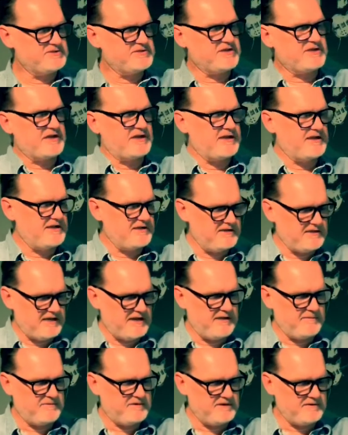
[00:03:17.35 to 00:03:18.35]
I got
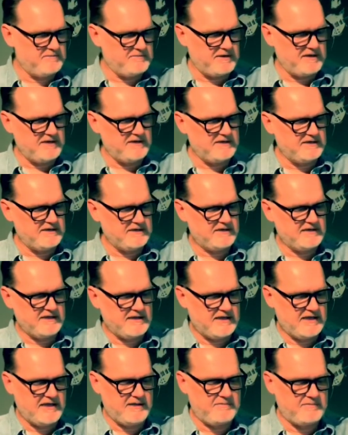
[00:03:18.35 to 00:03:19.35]
ebony binding,
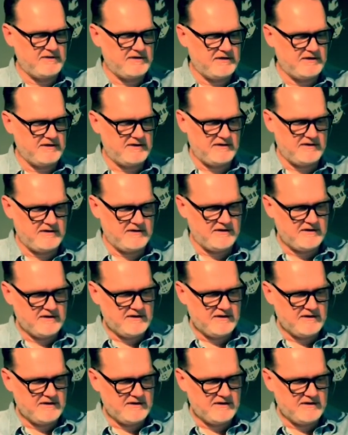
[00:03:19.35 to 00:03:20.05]
ebony